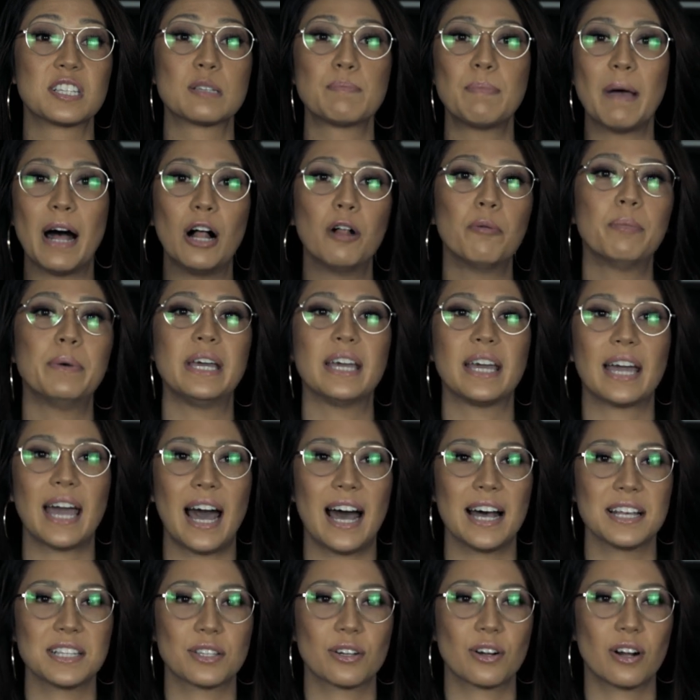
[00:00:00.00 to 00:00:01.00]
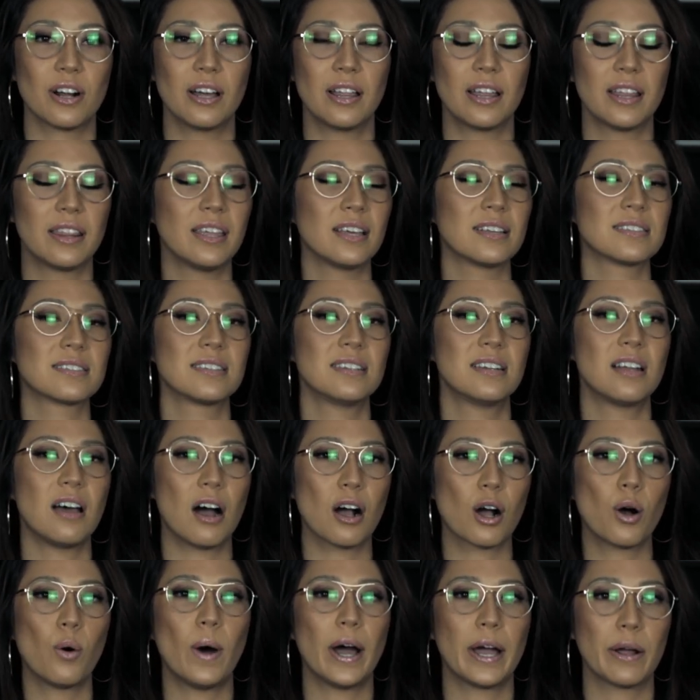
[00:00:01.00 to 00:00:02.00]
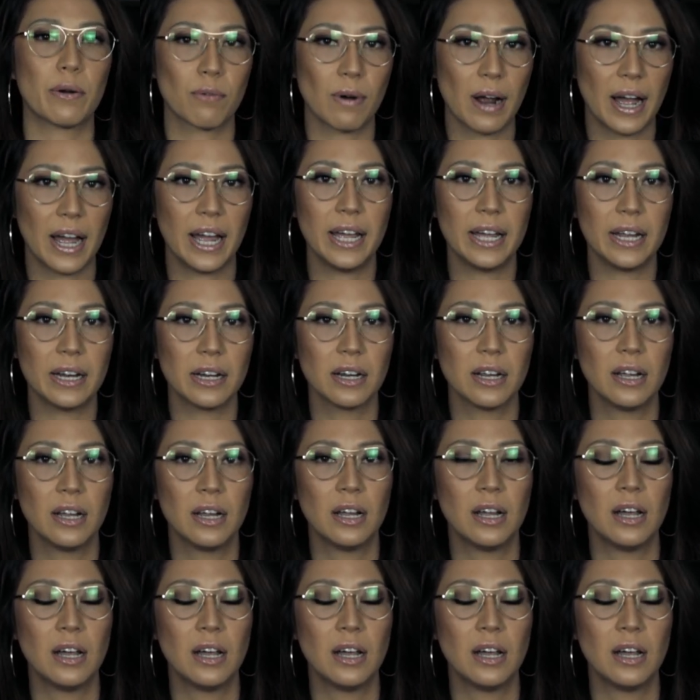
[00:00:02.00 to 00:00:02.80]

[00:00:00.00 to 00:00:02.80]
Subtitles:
a spell being cast there. I think it's not quite right.